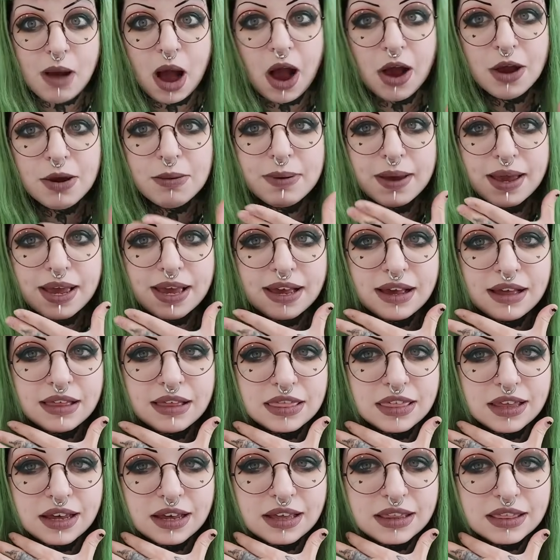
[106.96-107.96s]
hoping
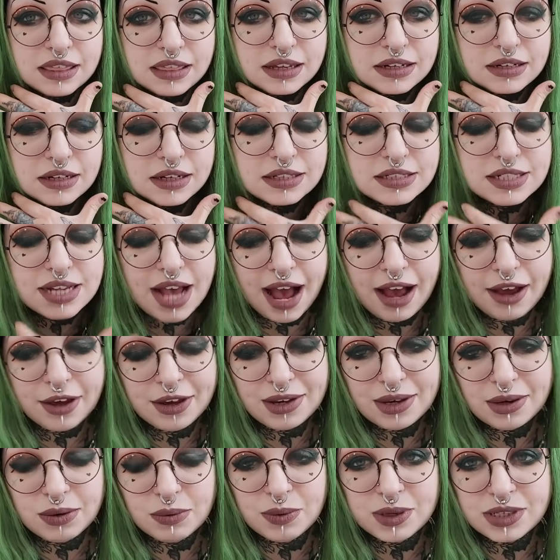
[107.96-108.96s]
that the
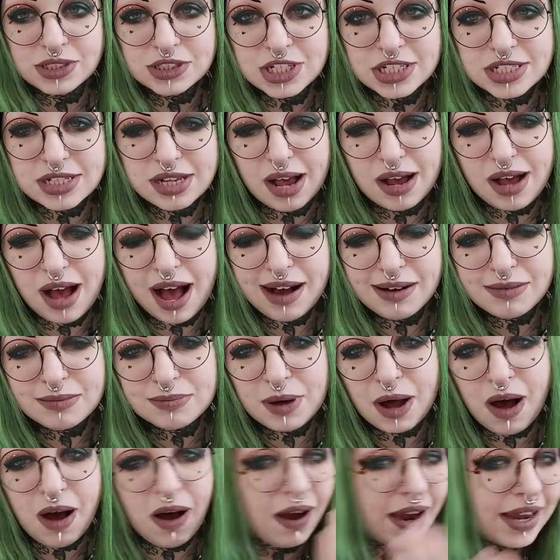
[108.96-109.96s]
tattoo will just help
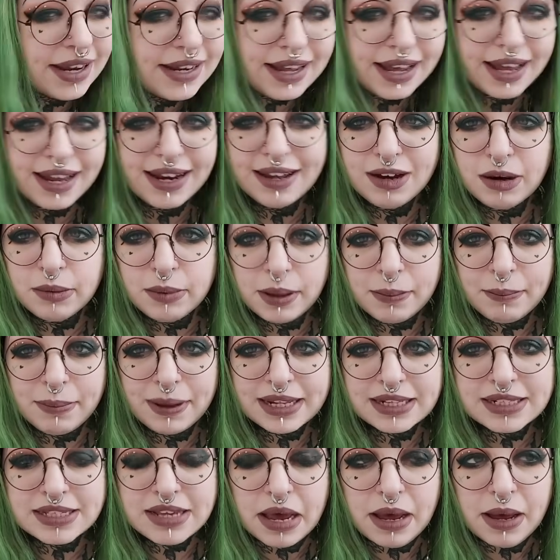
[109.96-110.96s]
hide it a little bit
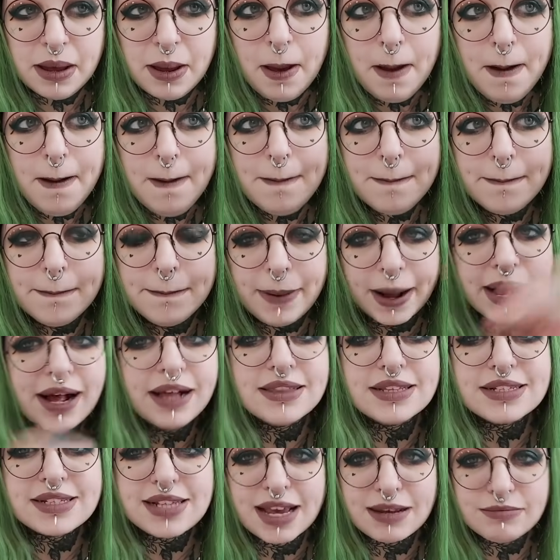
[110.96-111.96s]
better.
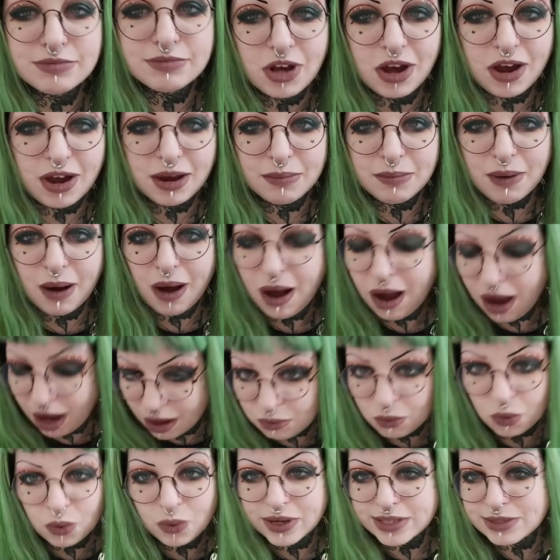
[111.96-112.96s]
But at the same time,
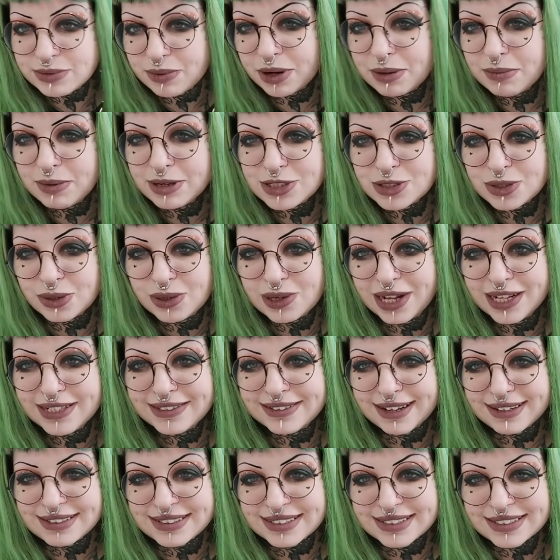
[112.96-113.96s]
I've always wanted my
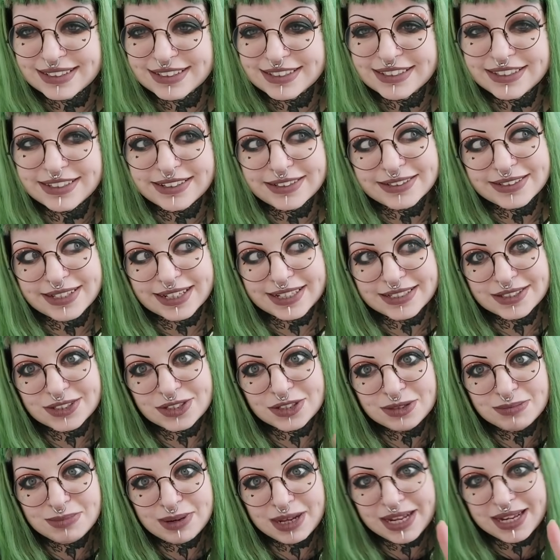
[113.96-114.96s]
jawline tattooed. So it's like
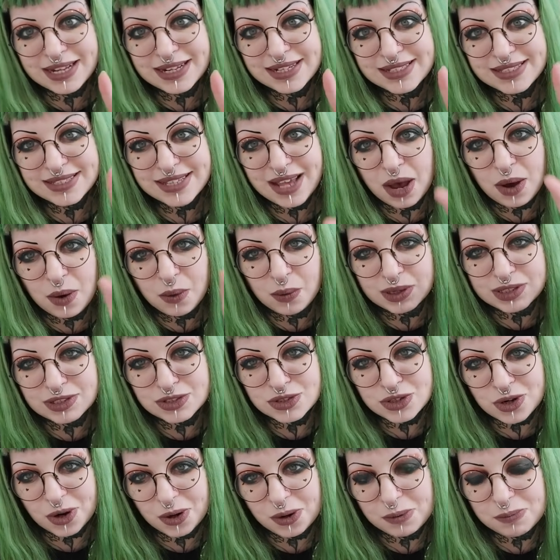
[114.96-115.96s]
two birds, one
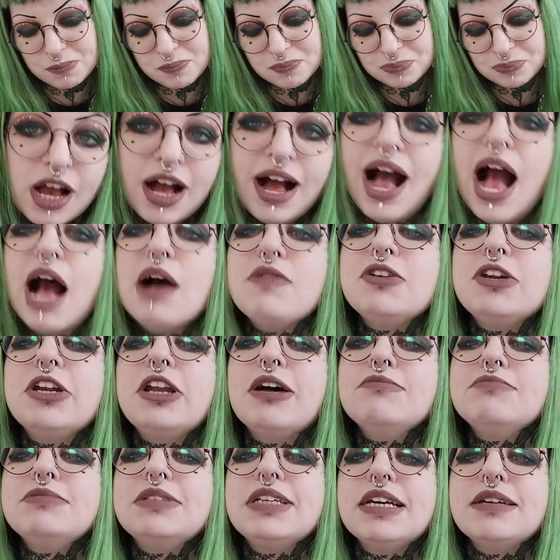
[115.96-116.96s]
stone. I haven't
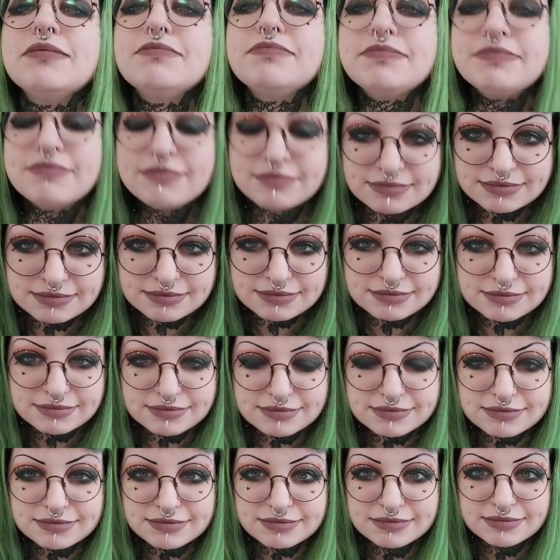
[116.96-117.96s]
numbed it,
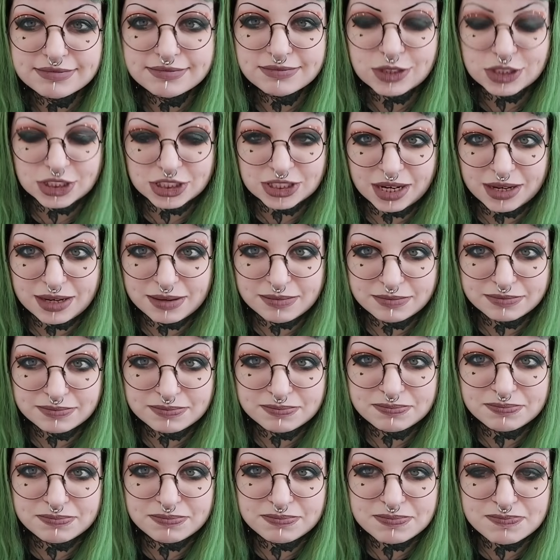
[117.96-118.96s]
which I am
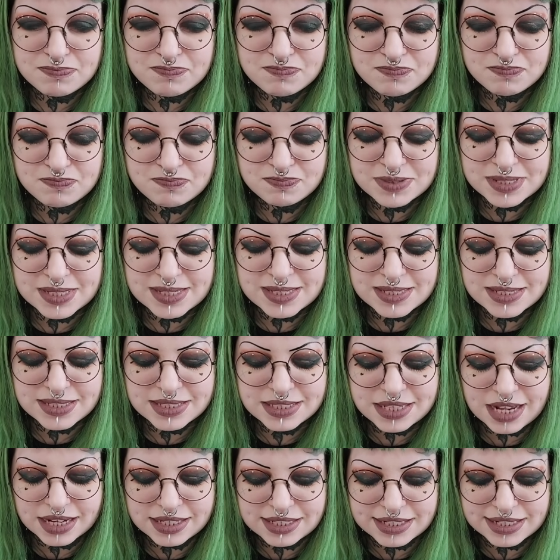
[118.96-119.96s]

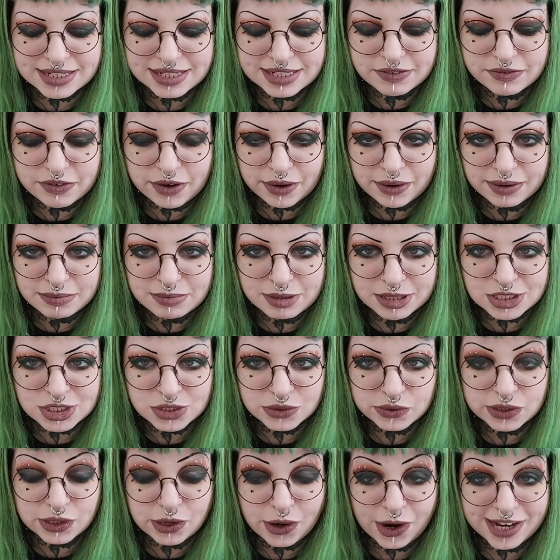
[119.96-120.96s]
suddenly very much
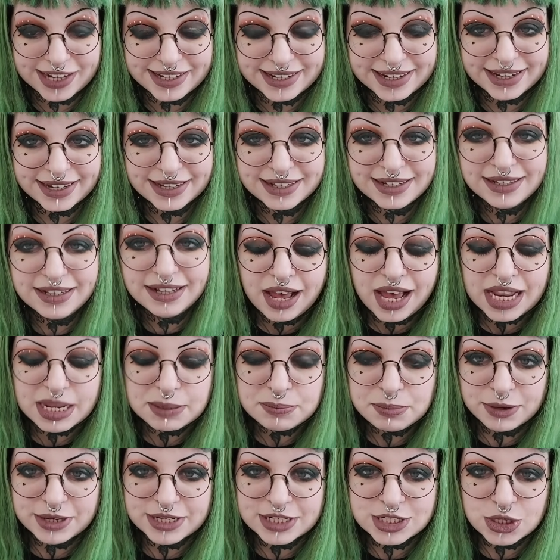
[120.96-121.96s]
regretting. And
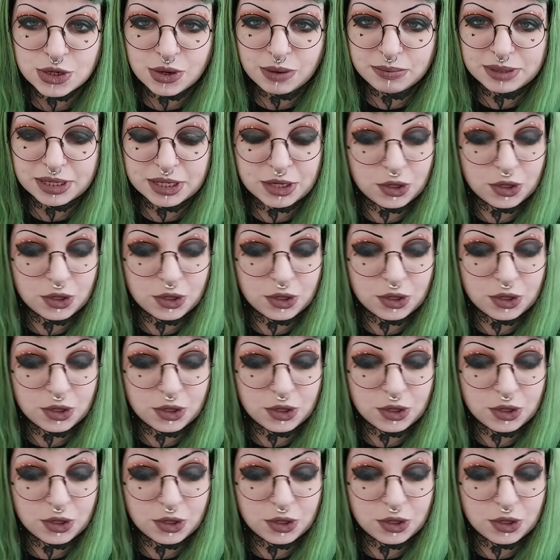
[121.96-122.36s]
I'm pretty sure I'm gonna